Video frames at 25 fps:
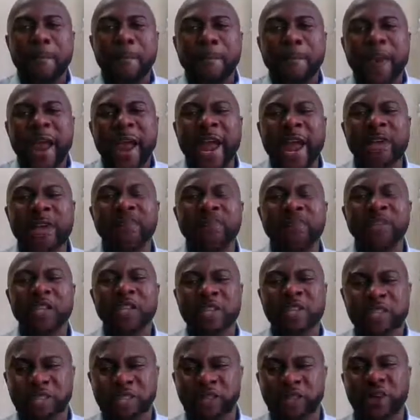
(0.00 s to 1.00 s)
pain,
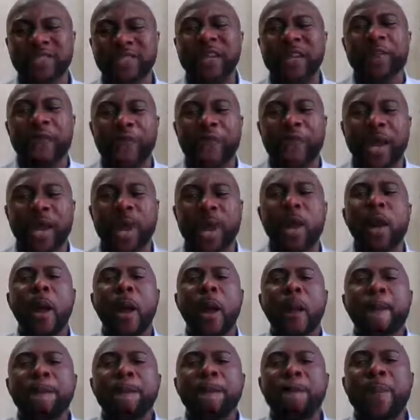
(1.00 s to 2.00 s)
stress, and fear.
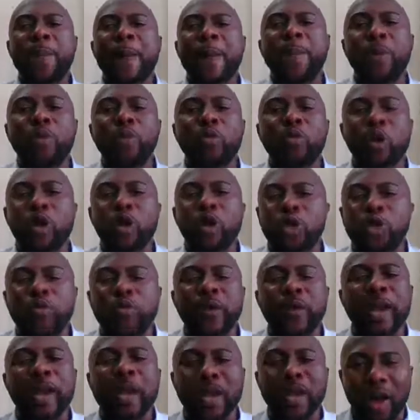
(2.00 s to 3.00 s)
People go
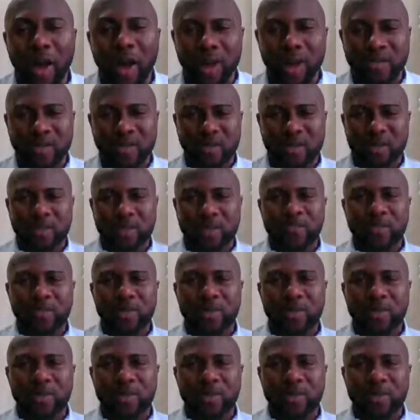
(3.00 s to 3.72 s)
through a lot.